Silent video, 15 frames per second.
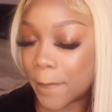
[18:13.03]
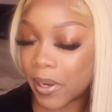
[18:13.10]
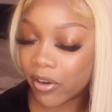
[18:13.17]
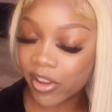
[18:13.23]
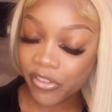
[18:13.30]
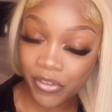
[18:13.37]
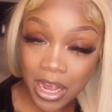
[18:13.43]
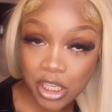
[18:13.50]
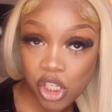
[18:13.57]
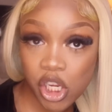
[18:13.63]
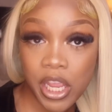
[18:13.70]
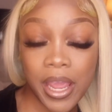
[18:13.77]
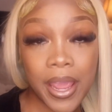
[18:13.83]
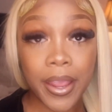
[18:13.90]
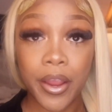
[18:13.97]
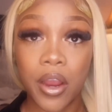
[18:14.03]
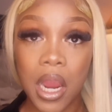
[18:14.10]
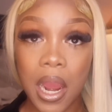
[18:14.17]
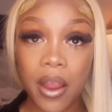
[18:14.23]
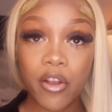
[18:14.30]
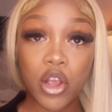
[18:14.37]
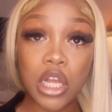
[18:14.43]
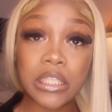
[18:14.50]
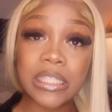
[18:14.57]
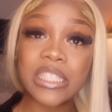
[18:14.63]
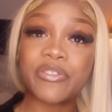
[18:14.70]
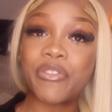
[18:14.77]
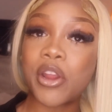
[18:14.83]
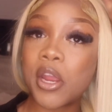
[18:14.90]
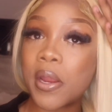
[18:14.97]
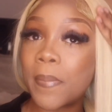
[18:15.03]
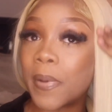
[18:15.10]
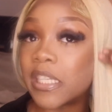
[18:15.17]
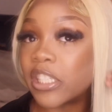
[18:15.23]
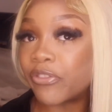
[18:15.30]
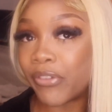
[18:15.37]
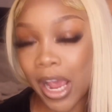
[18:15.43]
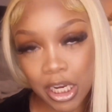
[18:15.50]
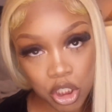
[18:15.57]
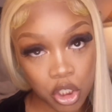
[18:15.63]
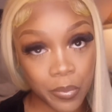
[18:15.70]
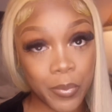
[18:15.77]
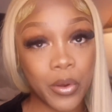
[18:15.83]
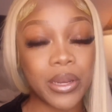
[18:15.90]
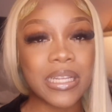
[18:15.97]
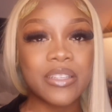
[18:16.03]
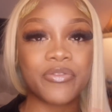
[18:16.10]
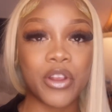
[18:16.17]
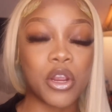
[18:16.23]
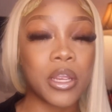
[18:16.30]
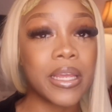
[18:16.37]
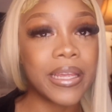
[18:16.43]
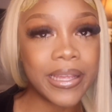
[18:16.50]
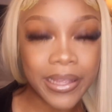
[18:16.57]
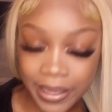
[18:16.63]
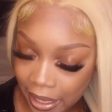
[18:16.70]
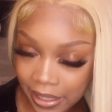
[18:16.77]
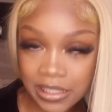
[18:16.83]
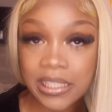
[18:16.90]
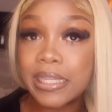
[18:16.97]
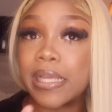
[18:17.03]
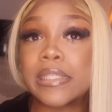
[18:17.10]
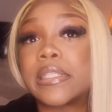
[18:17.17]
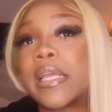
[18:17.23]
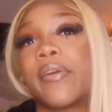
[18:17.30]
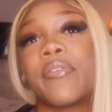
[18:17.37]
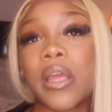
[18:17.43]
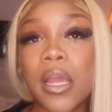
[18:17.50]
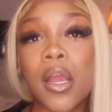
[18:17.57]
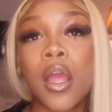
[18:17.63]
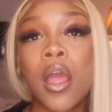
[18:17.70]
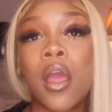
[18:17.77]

Berrysfashionhair because it's very much fashionable, and it's very it's giving,